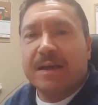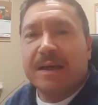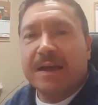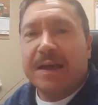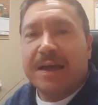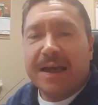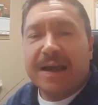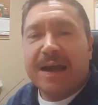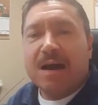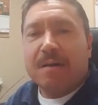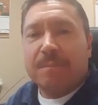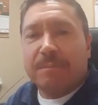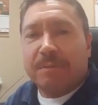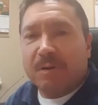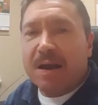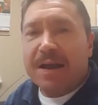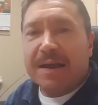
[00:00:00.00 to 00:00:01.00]
in our
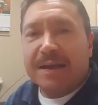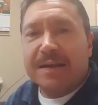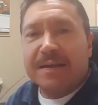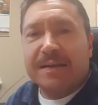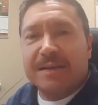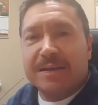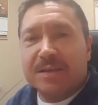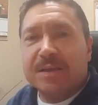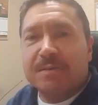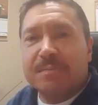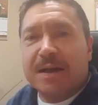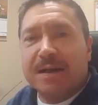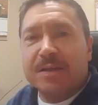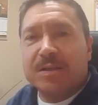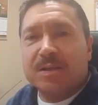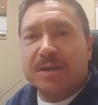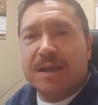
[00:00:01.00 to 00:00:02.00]
praying. Can
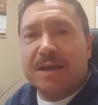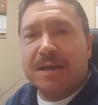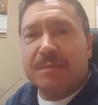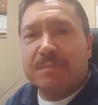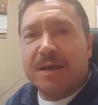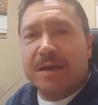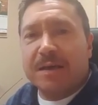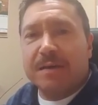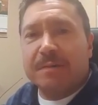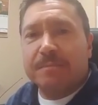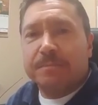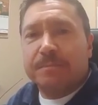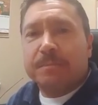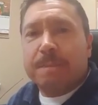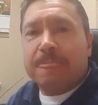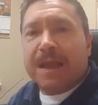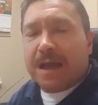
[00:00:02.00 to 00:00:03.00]
somebody say amen?
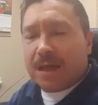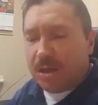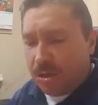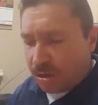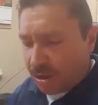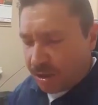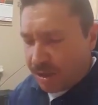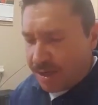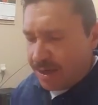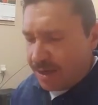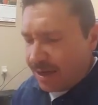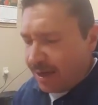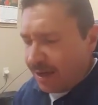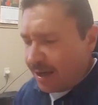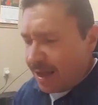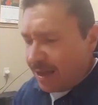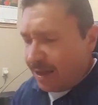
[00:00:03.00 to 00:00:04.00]
You see,
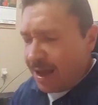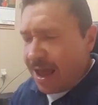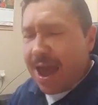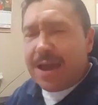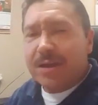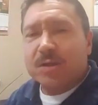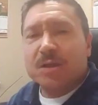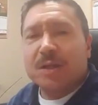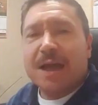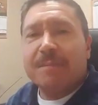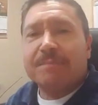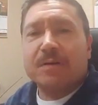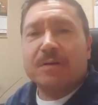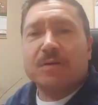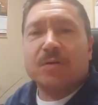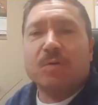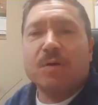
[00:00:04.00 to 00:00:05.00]
in, in Acts
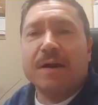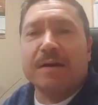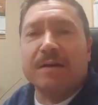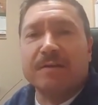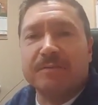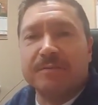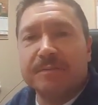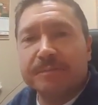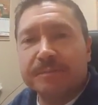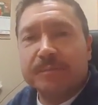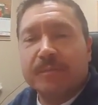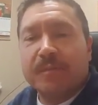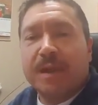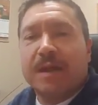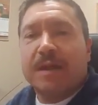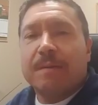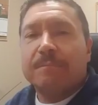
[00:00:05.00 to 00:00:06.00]
chapter 12,
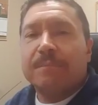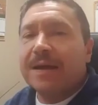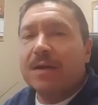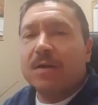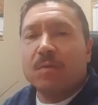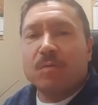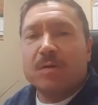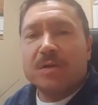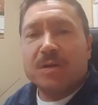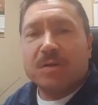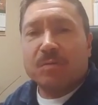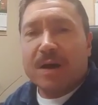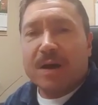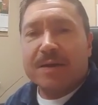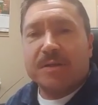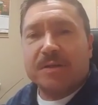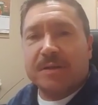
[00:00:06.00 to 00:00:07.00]
Peter was
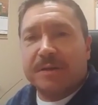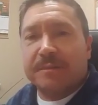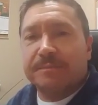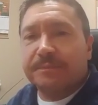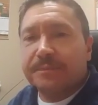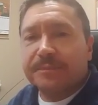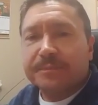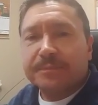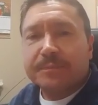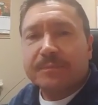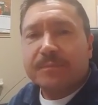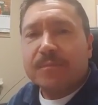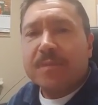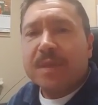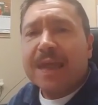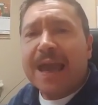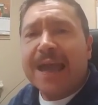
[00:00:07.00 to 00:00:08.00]
arrested,
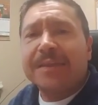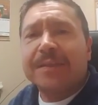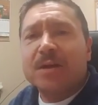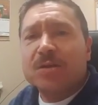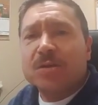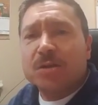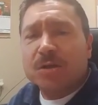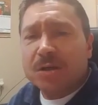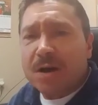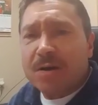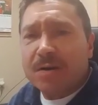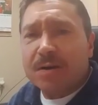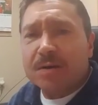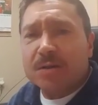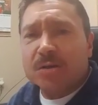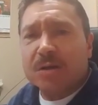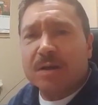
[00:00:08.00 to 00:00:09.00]
and the
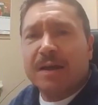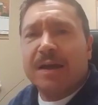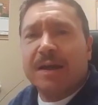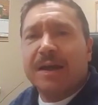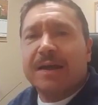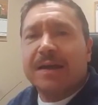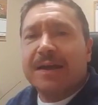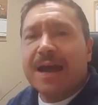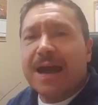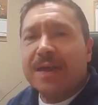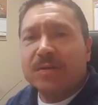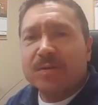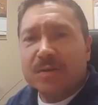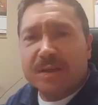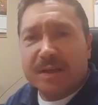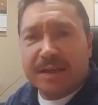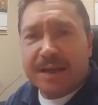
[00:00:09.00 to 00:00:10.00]
church
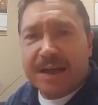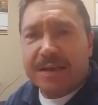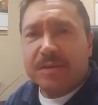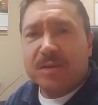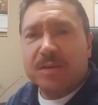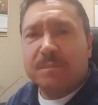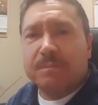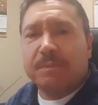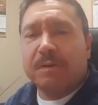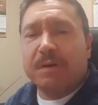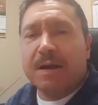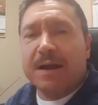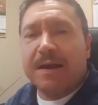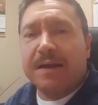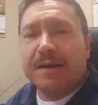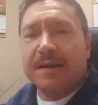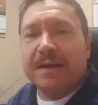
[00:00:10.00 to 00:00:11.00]
gathered together to
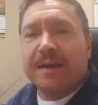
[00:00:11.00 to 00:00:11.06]
pray,